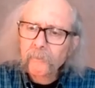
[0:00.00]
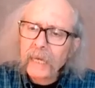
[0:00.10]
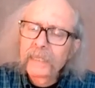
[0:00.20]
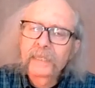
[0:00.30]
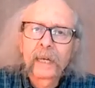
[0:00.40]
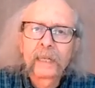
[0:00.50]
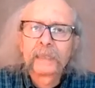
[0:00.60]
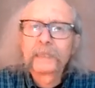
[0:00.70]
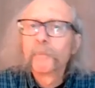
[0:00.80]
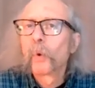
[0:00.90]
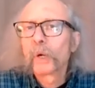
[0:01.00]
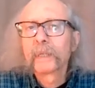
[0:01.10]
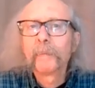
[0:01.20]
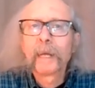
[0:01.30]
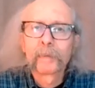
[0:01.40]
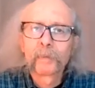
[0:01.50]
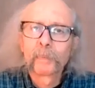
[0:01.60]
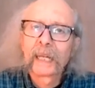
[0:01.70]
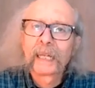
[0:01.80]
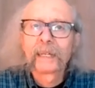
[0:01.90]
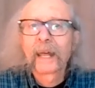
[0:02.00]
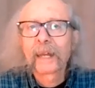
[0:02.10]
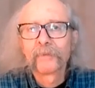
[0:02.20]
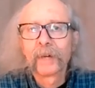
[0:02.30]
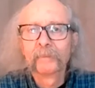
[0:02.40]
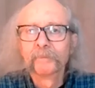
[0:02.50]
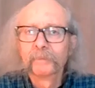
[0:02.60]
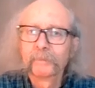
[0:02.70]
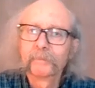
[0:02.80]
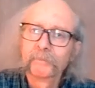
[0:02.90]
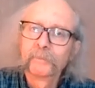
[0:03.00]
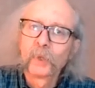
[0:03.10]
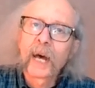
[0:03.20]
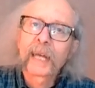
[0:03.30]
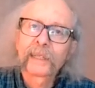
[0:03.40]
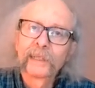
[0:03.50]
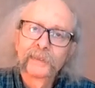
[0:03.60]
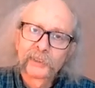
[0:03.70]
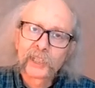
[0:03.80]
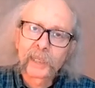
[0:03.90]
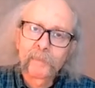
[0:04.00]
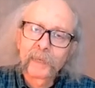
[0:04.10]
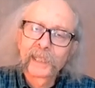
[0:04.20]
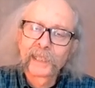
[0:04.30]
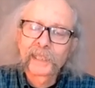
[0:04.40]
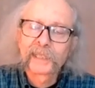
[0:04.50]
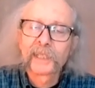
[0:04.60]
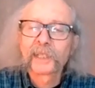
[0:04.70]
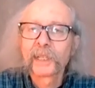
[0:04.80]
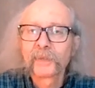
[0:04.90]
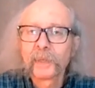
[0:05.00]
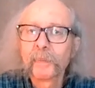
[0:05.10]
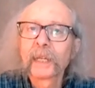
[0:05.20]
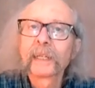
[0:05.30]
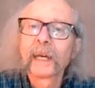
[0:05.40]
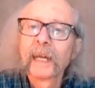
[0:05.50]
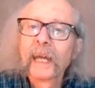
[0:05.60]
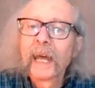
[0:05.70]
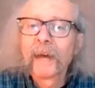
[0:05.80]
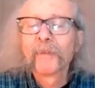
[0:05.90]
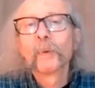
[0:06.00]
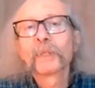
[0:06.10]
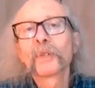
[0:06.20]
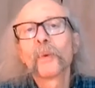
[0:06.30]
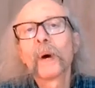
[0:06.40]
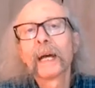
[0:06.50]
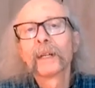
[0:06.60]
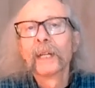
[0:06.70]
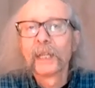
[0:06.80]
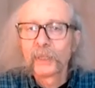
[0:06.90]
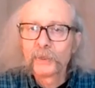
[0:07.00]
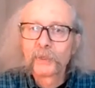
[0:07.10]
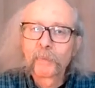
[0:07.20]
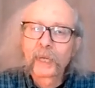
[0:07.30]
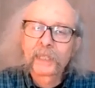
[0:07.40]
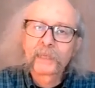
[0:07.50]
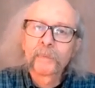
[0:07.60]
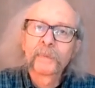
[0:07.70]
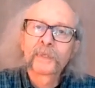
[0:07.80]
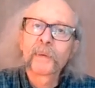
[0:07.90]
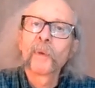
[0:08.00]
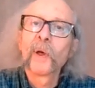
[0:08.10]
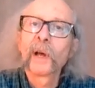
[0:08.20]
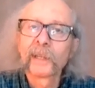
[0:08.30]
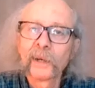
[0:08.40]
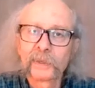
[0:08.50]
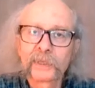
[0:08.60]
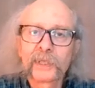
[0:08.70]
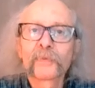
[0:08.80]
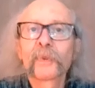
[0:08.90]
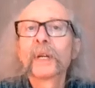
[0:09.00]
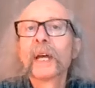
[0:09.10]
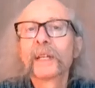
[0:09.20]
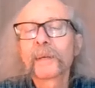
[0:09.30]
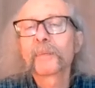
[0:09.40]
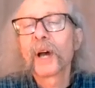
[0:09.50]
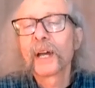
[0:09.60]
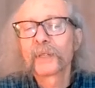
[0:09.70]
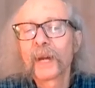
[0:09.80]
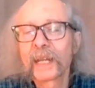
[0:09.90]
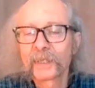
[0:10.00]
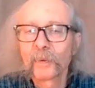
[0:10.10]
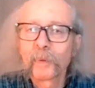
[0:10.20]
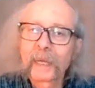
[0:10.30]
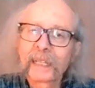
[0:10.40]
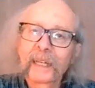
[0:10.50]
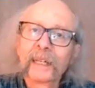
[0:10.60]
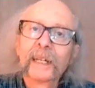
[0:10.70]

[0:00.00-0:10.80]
It's important to be able to play a lot of hot chicken picking licks in country, but every once in a while you should play some long notes just for some contrast. It will make the